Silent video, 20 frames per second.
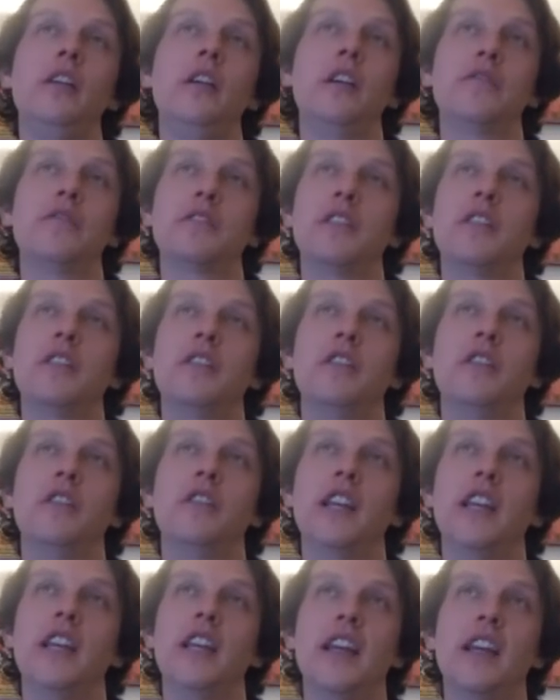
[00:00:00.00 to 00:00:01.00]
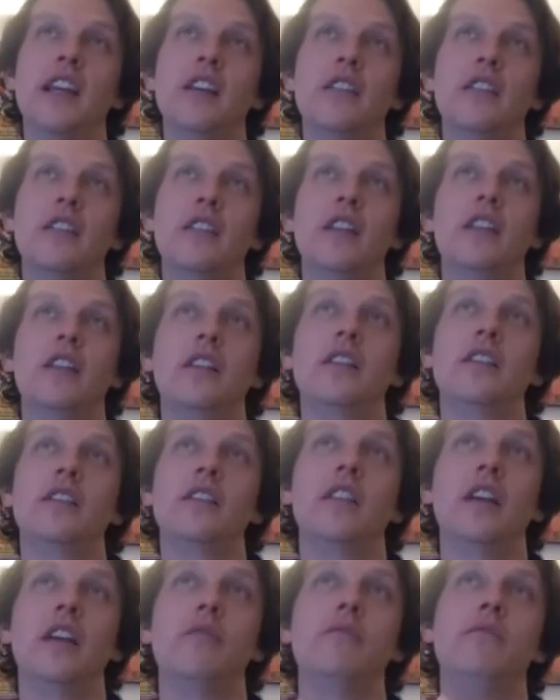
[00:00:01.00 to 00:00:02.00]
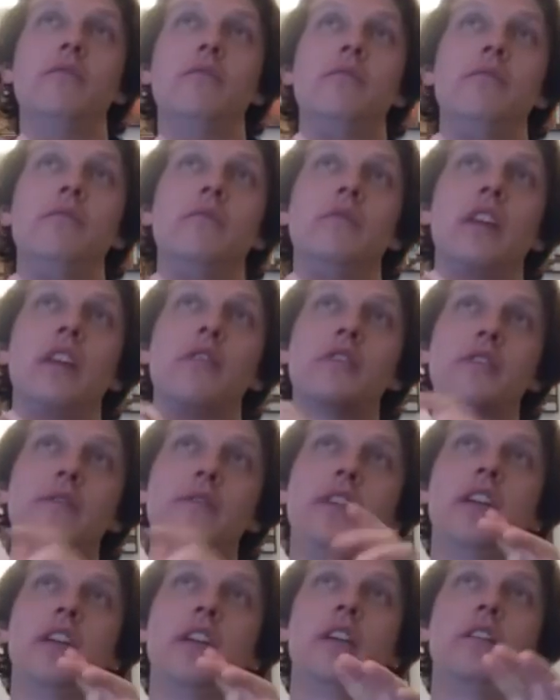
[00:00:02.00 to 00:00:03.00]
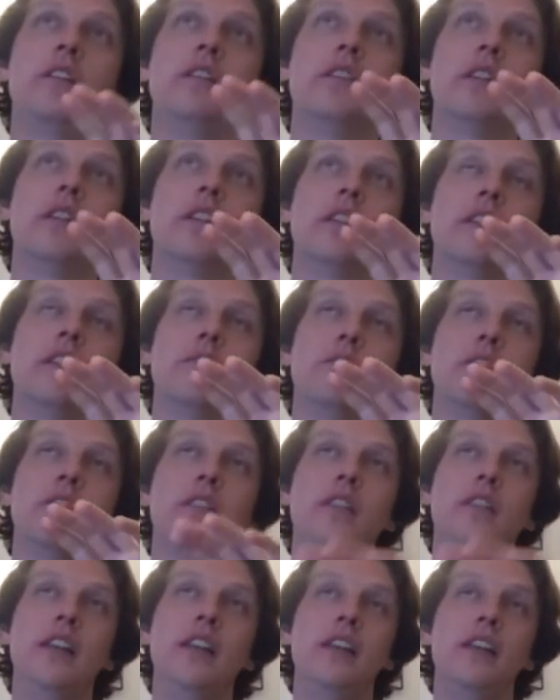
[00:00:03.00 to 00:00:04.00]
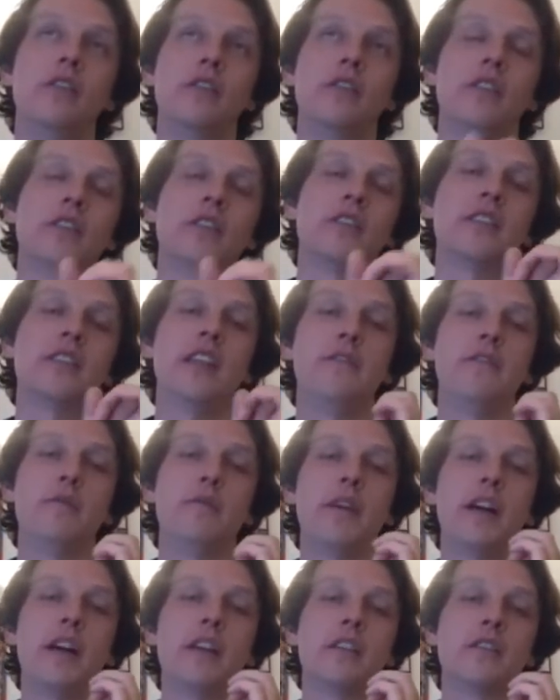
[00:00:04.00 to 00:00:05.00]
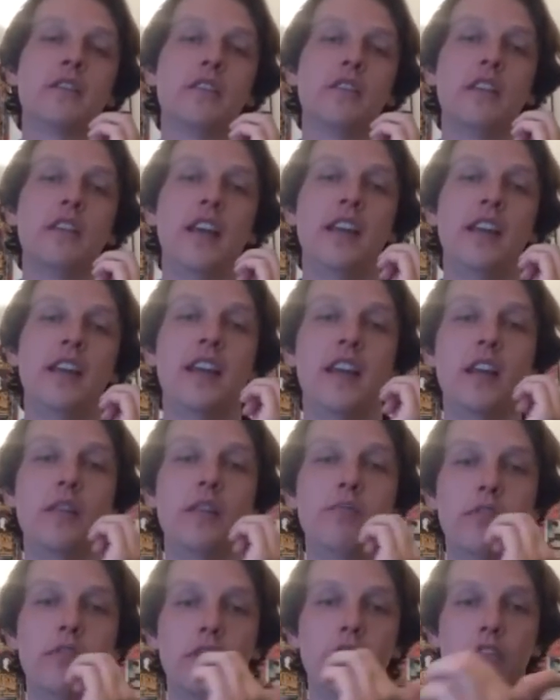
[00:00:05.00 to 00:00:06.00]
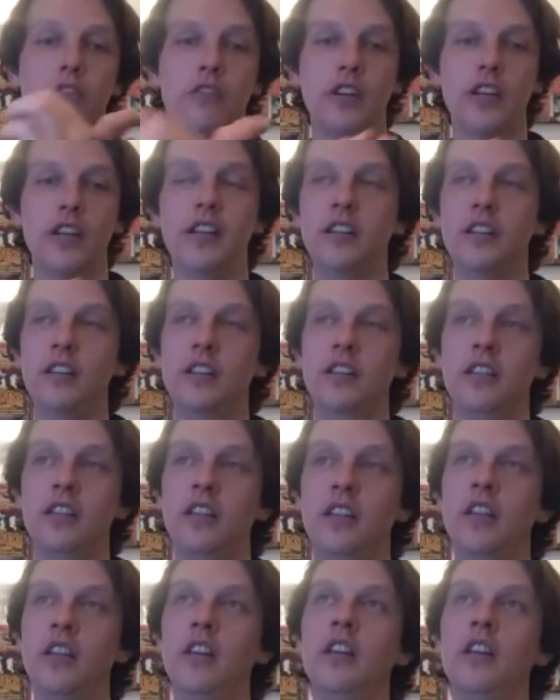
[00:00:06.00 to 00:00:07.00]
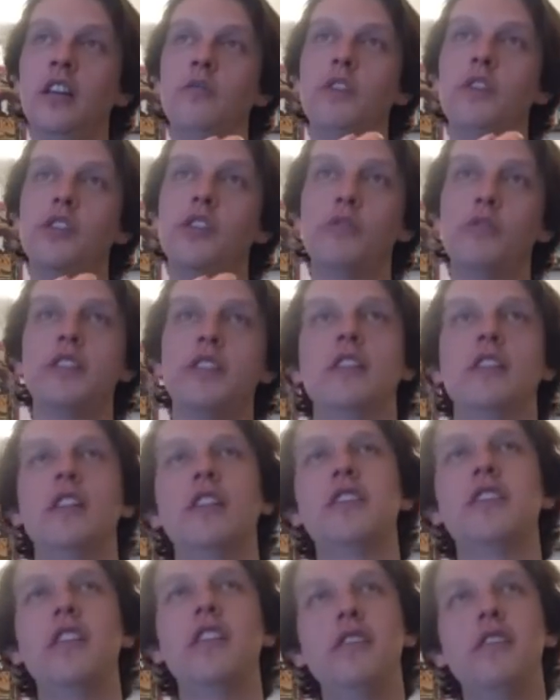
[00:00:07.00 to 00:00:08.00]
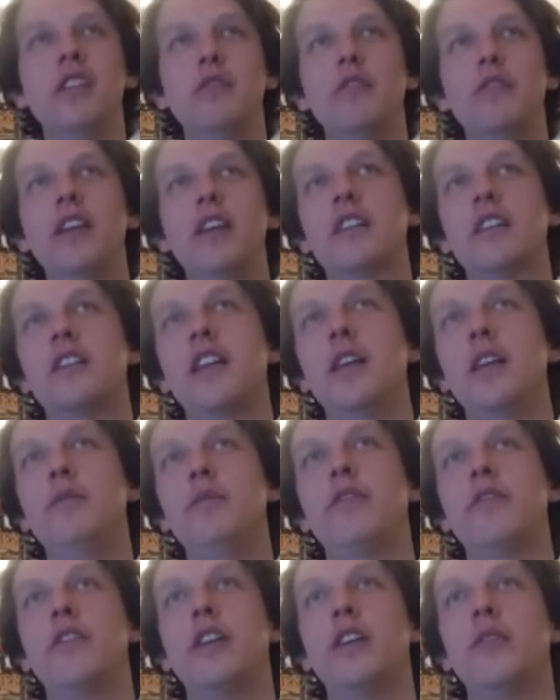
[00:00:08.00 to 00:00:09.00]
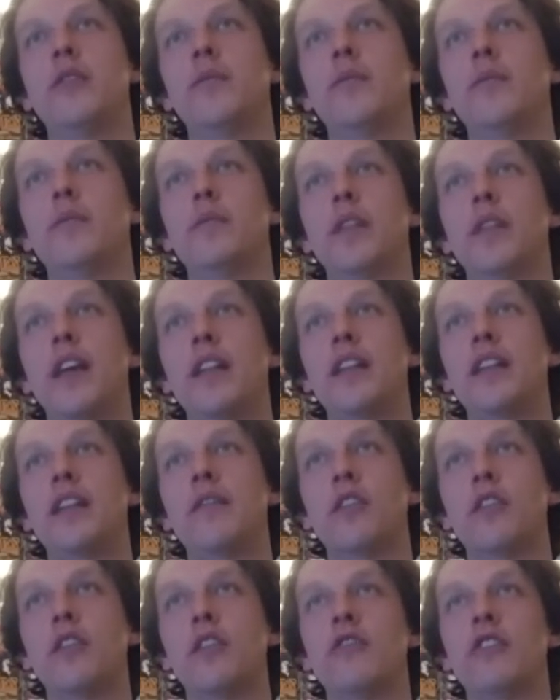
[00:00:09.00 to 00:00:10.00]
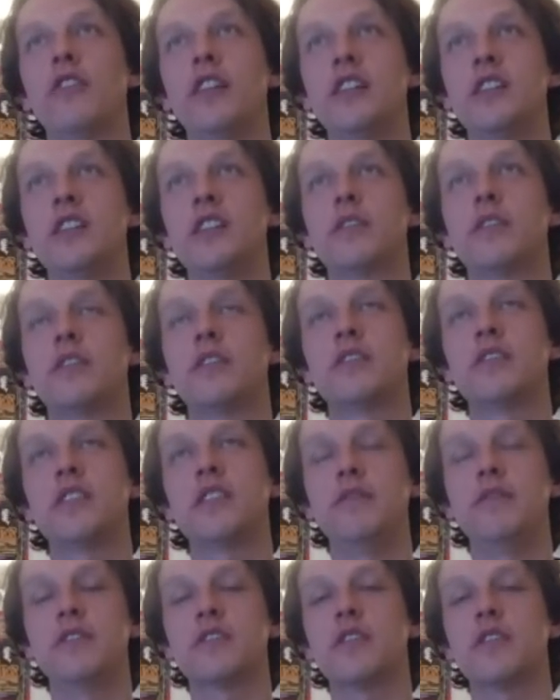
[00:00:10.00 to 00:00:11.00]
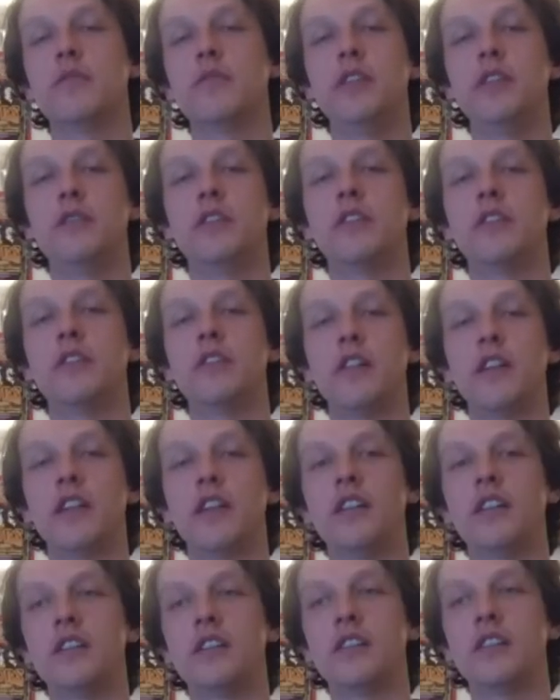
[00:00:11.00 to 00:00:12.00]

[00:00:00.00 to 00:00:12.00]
That was like 98, I think. Then there was a video that I did with Leon and Stephen Madsen, aka Pro Green, which I don't think we had a name for it, but that never got released because Stephen's computer died.